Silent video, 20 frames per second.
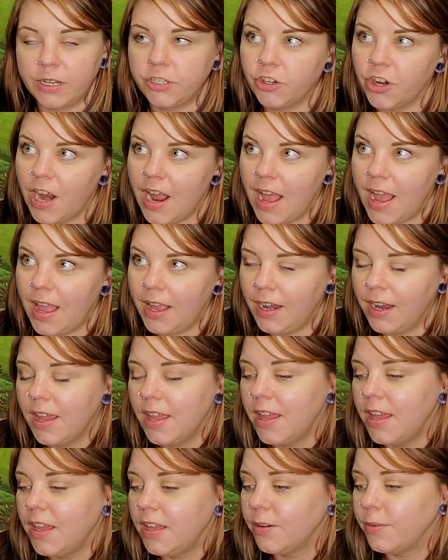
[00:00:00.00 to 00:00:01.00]
tried, it
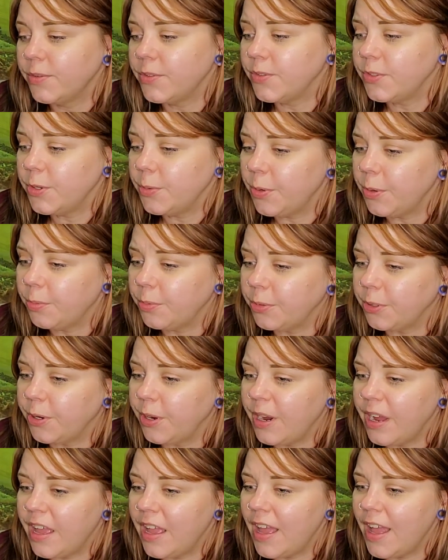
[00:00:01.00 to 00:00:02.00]
was super
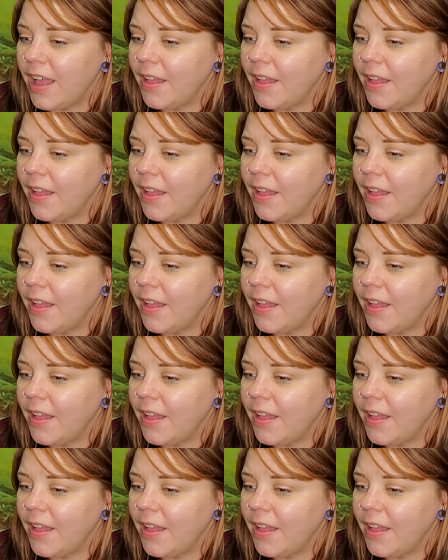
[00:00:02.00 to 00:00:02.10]
blurry.